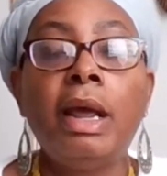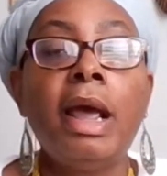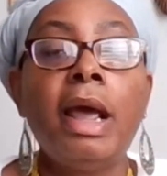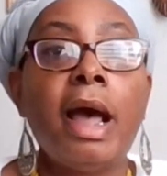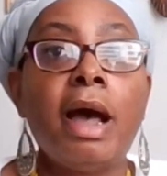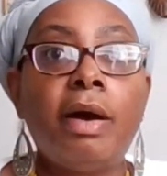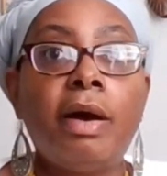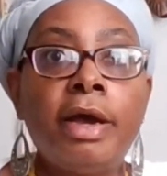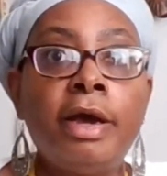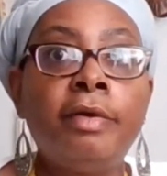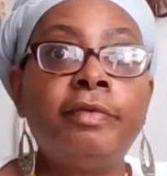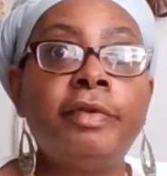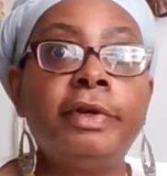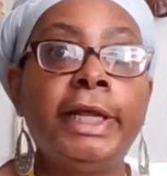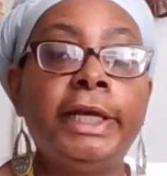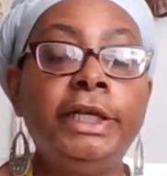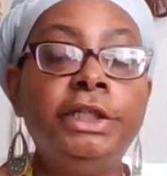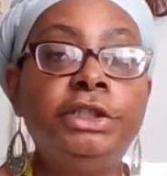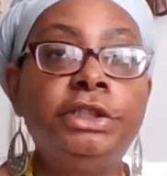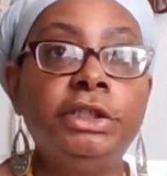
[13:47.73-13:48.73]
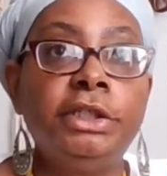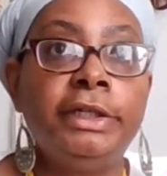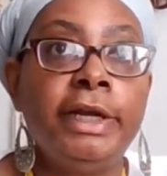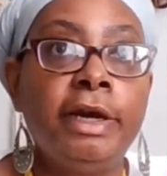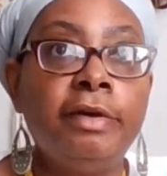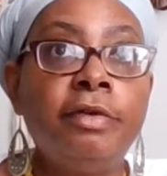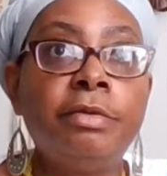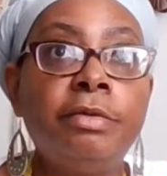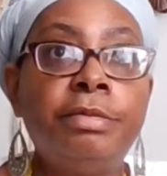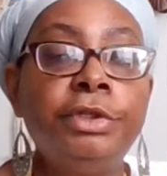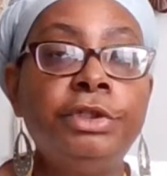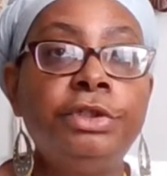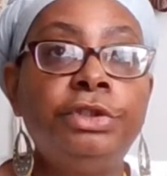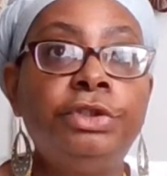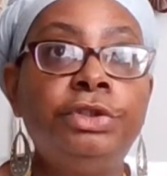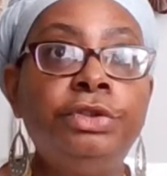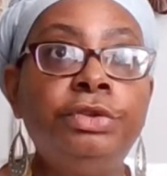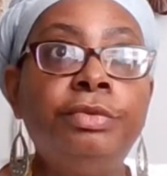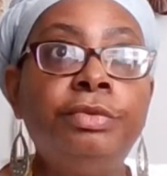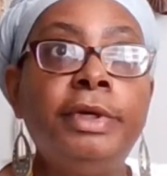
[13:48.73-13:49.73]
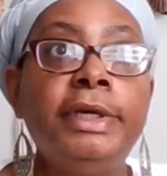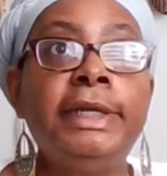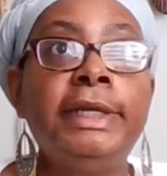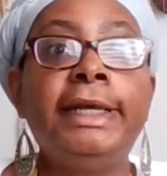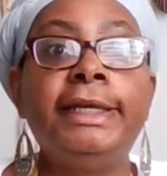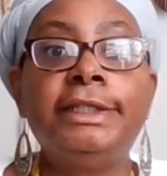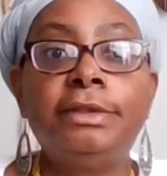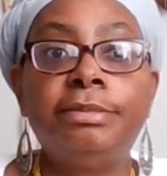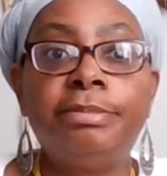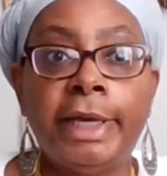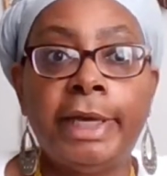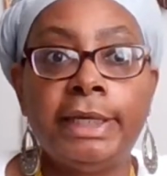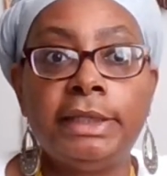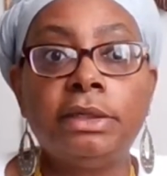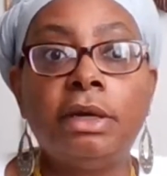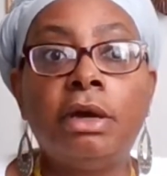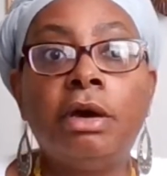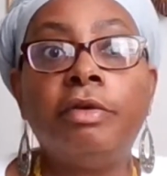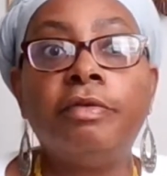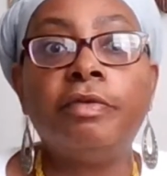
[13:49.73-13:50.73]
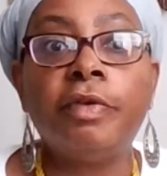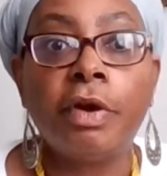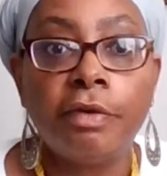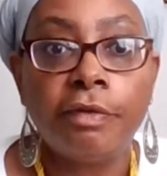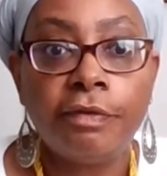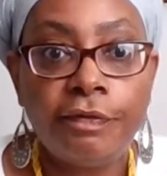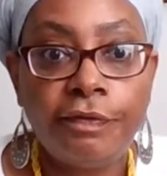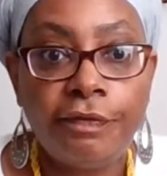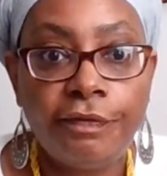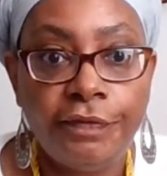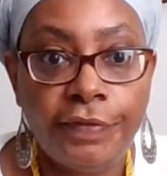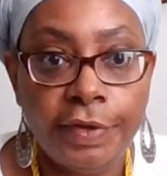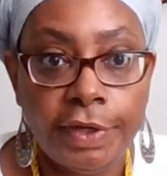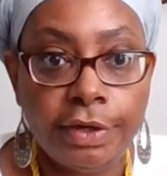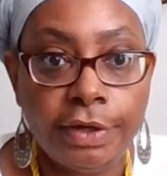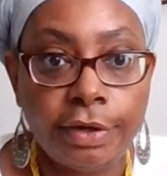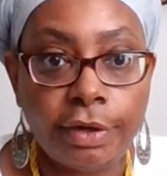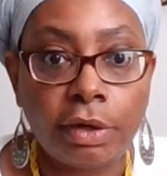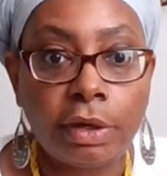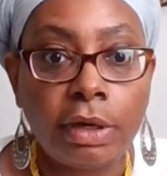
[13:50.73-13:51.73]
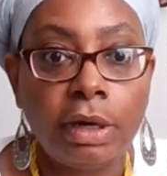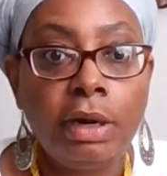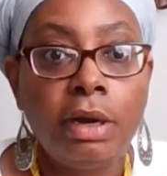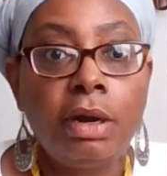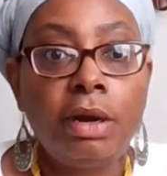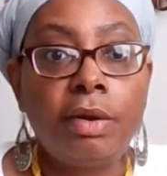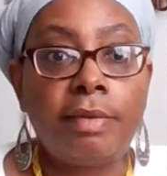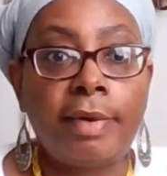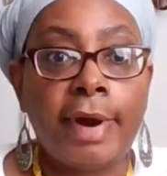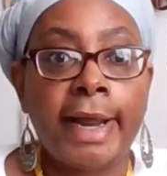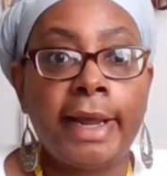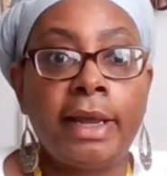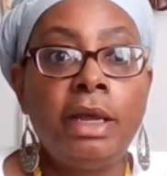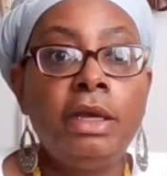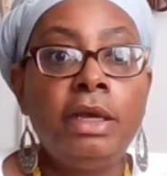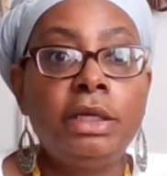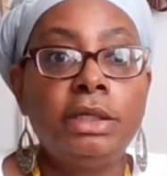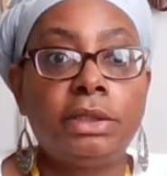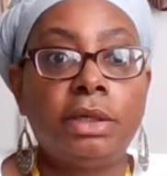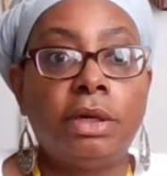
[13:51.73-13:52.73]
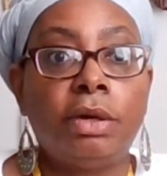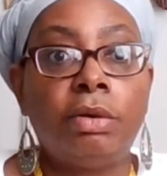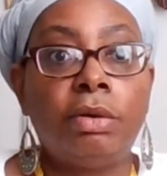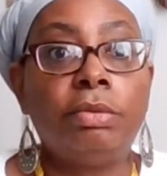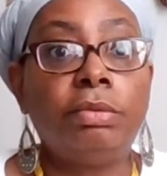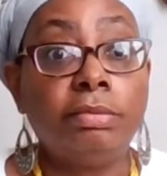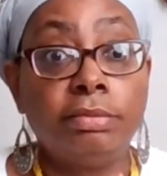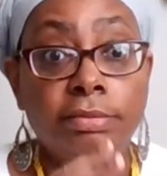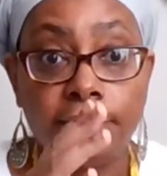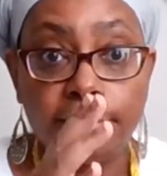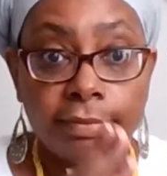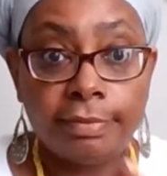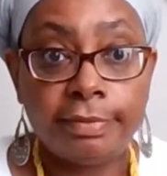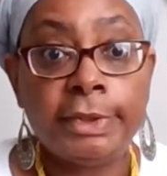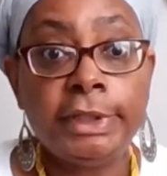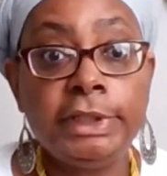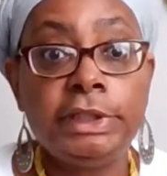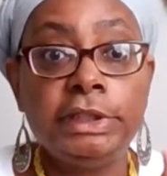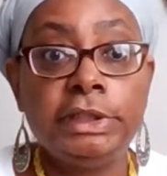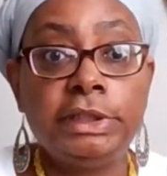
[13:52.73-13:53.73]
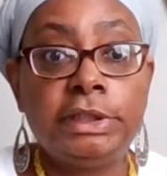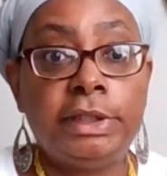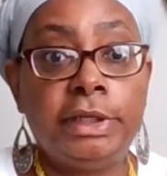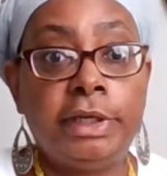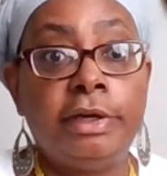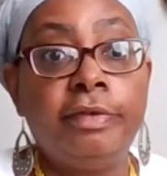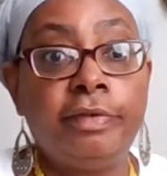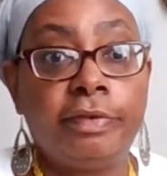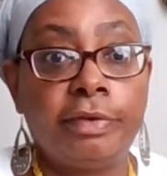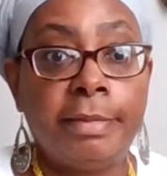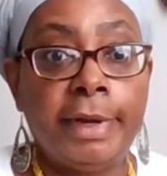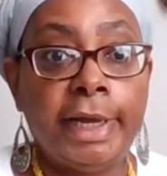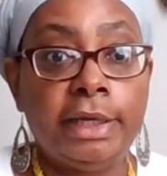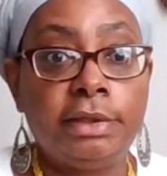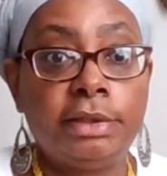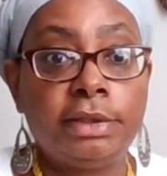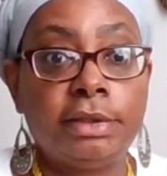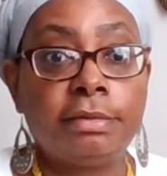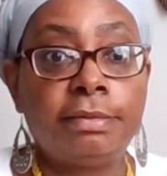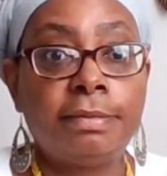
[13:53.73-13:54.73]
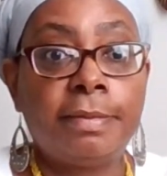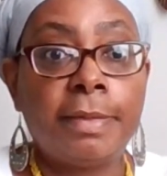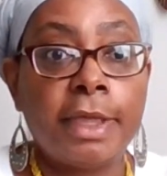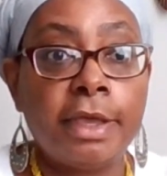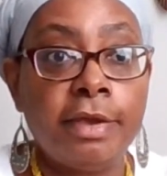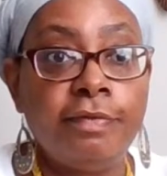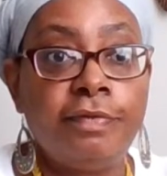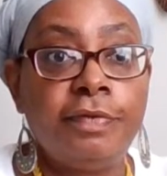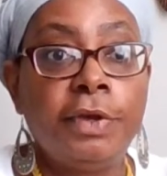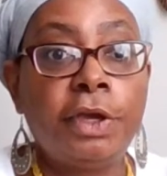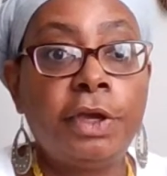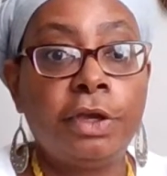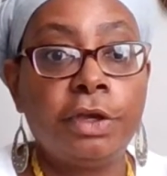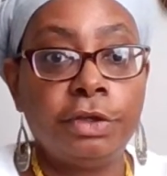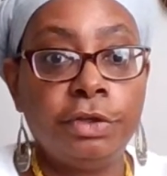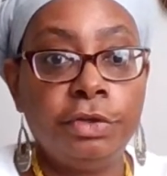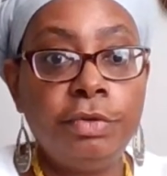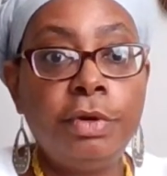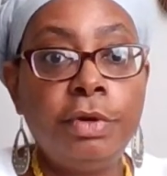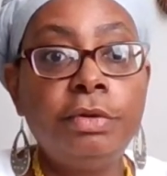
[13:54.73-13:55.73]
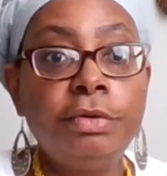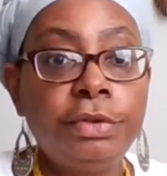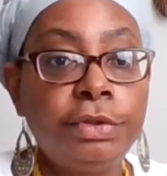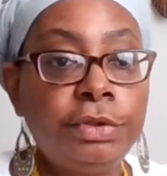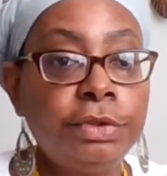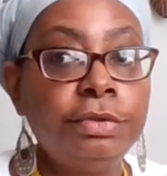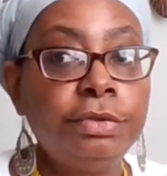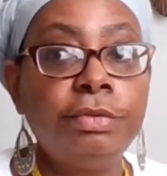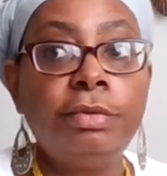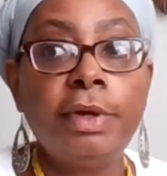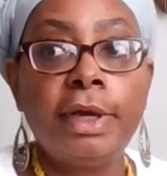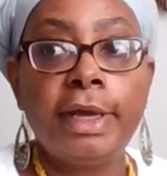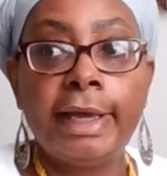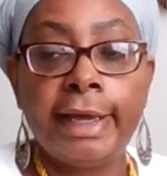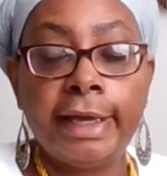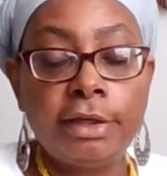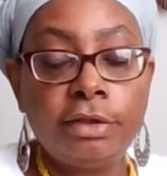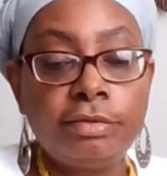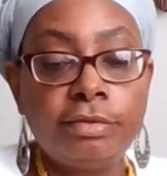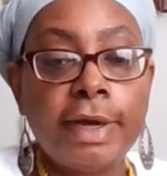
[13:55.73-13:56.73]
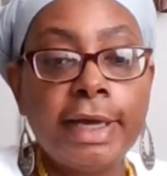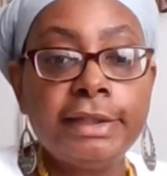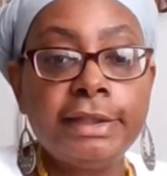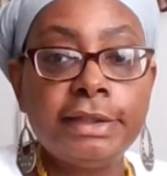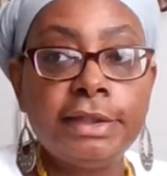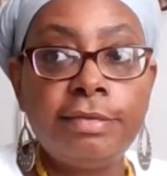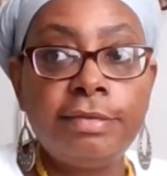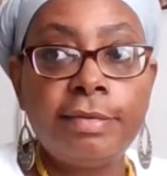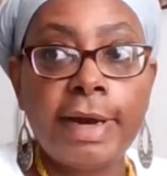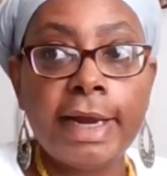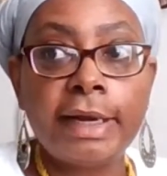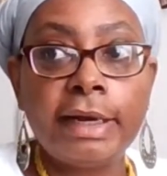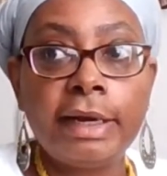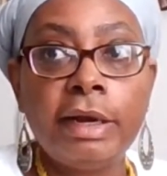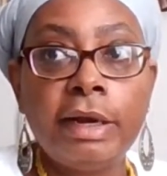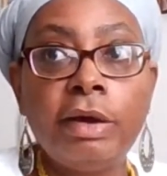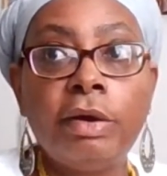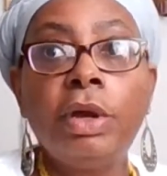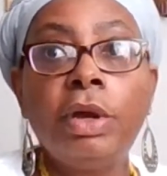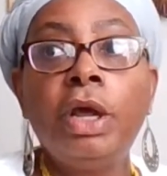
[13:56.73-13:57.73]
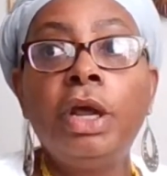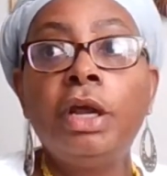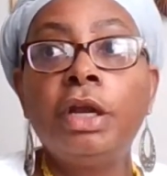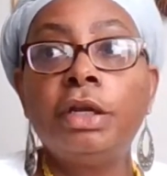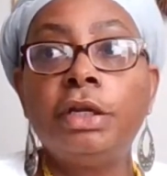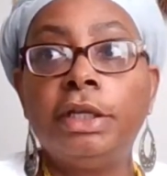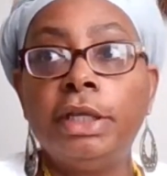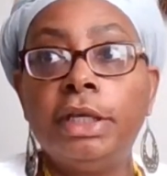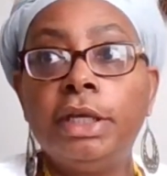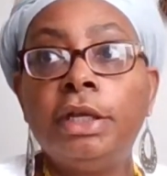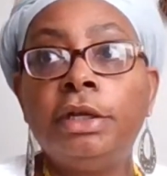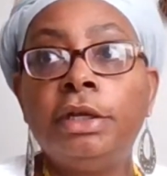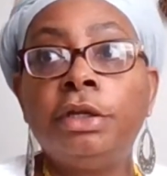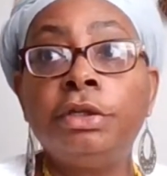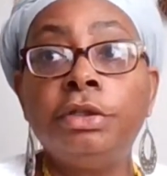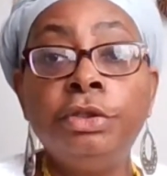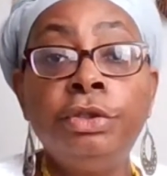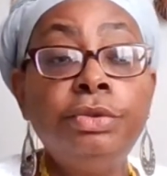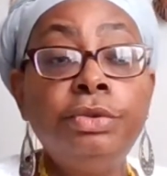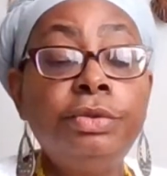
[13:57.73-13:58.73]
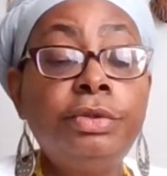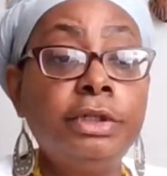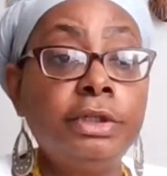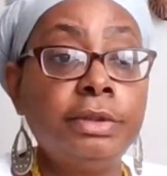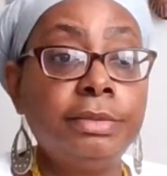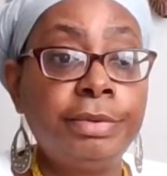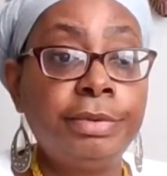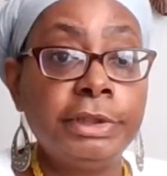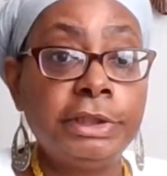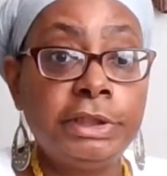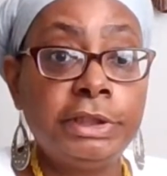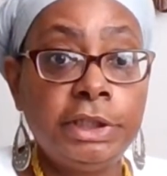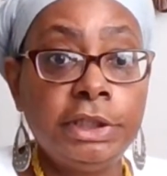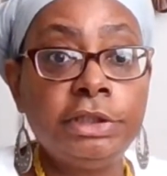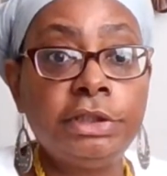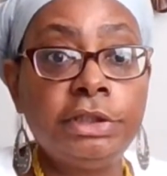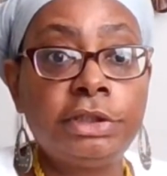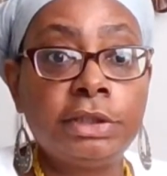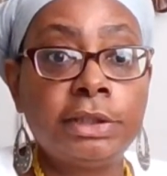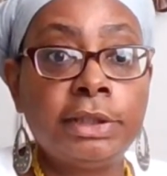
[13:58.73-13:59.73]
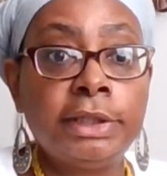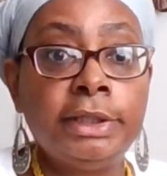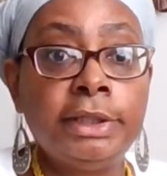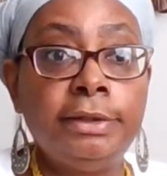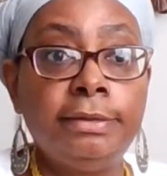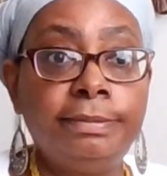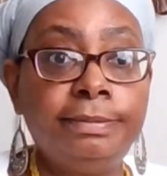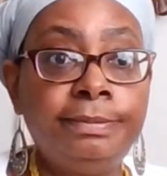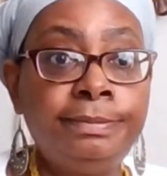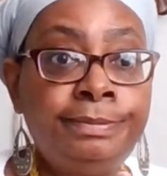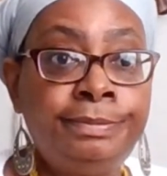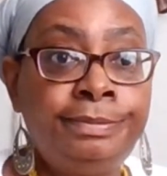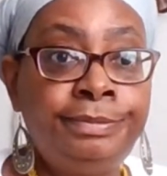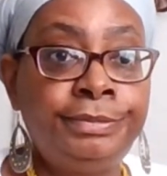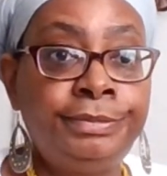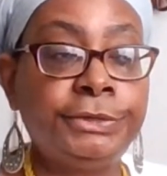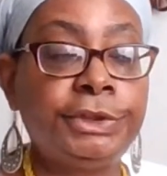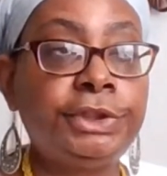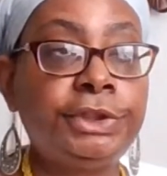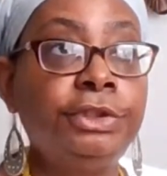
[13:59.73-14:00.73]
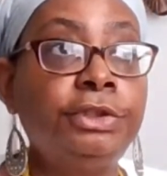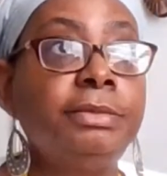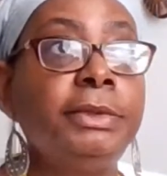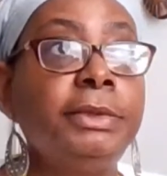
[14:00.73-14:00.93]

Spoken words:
However, they should never put you in a space of fear, right? So this is the information. If you don't do XYZ right now, then you could potentially, excuse